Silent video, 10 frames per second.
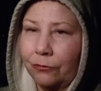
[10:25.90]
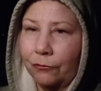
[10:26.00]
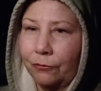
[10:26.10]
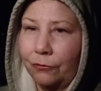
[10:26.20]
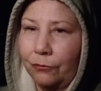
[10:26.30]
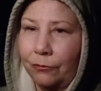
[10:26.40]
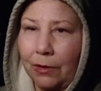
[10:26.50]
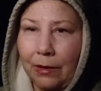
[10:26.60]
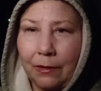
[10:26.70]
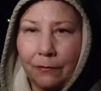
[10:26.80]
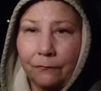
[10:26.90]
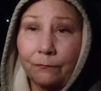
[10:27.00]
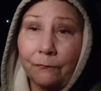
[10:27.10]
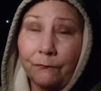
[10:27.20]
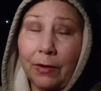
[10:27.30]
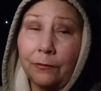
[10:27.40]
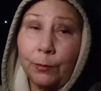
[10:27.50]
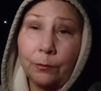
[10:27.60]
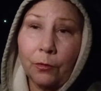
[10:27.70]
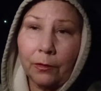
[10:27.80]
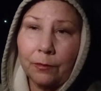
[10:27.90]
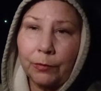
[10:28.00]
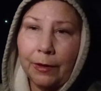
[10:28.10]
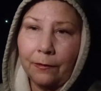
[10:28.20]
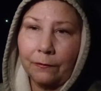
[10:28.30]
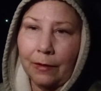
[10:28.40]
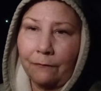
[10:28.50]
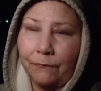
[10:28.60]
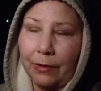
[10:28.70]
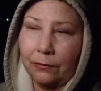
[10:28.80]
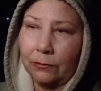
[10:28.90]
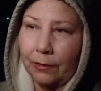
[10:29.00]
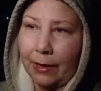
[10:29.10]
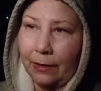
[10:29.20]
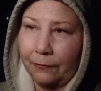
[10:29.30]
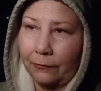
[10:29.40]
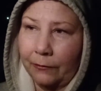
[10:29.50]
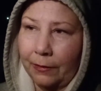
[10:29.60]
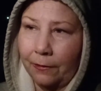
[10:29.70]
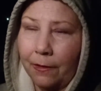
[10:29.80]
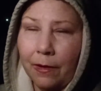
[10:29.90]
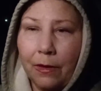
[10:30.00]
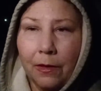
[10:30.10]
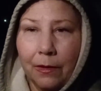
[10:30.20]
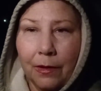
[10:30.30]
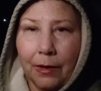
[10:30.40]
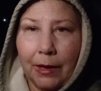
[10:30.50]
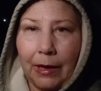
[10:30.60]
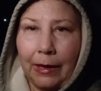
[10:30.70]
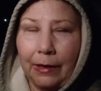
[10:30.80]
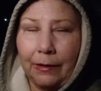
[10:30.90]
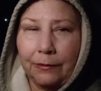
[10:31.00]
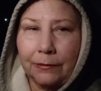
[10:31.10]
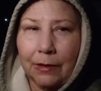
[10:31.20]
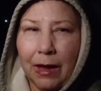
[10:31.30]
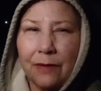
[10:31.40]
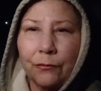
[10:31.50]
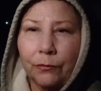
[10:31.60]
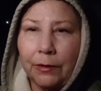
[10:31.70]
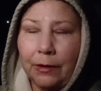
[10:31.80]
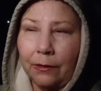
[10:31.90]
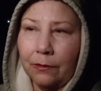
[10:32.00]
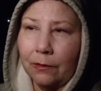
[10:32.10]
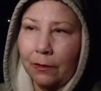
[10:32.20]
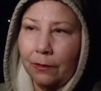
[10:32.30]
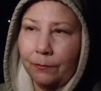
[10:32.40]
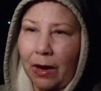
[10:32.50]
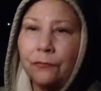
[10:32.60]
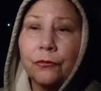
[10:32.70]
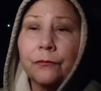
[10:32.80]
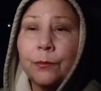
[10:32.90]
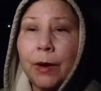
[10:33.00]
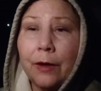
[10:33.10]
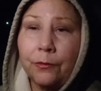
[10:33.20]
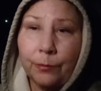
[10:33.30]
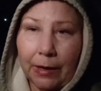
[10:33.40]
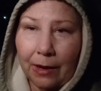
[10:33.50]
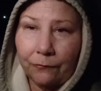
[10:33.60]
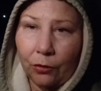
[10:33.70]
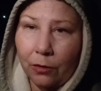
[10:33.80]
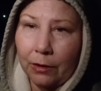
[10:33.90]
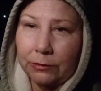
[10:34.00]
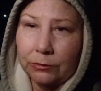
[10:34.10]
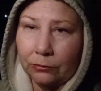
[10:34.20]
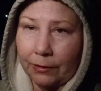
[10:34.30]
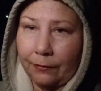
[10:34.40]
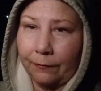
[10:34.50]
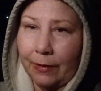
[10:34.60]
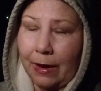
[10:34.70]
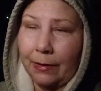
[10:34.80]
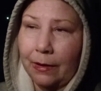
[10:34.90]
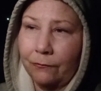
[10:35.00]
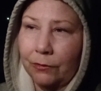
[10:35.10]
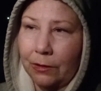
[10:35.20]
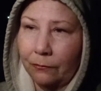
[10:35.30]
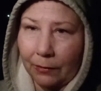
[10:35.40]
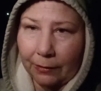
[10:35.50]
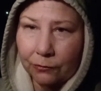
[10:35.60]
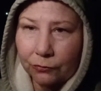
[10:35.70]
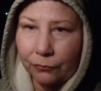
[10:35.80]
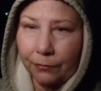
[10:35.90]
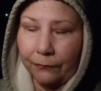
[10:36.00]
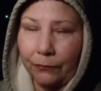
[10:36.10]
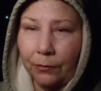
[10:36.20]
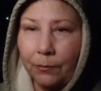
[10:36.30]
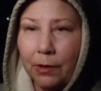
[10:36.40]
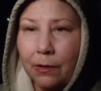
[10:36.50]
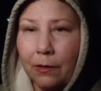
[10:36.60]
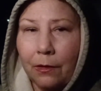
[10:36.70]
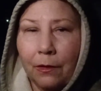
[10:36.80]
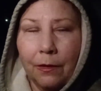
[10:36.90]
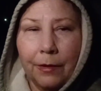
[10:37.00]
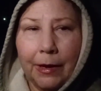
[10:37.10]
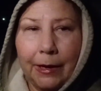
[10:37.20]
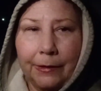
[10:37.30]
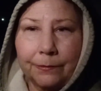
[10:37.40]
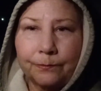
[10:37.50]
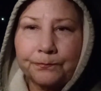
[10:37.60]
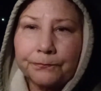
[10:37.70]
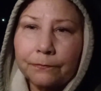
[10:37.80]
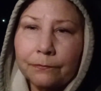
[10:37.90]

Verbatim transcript: through uh, Facebook Marketplace. I've found a lot of houses there, and I haven't really, um, I've driven by them, but I haven't gone to look inside. I haven't done like a tour of them and